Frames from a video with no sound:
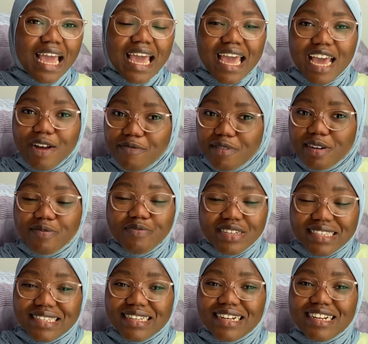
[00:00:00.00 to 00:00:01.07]
Emma
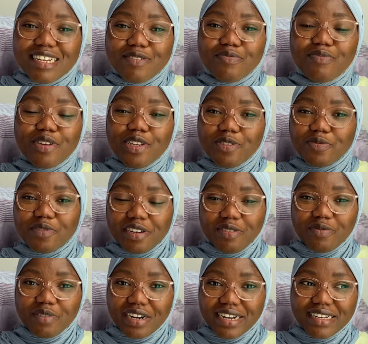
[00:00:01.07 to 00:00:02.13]
basically blew my
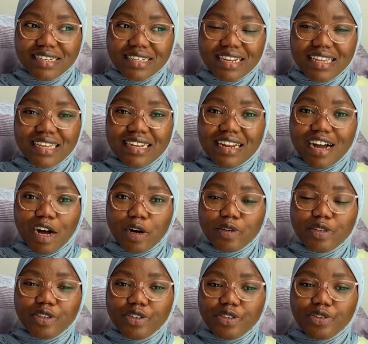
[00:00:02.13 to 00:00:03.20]
mind in how
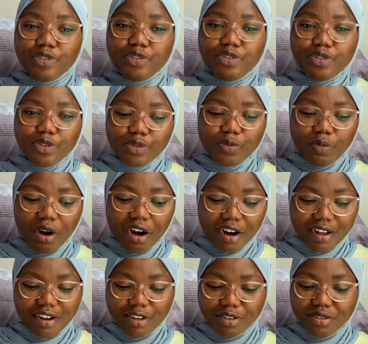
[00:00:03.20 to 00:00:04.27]
she drew
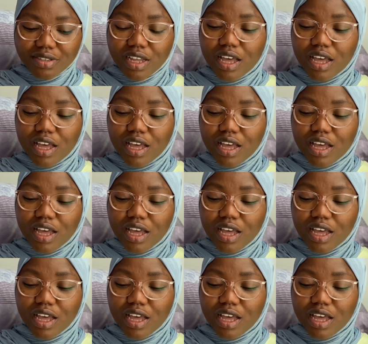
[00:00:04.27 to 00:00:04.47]
parallels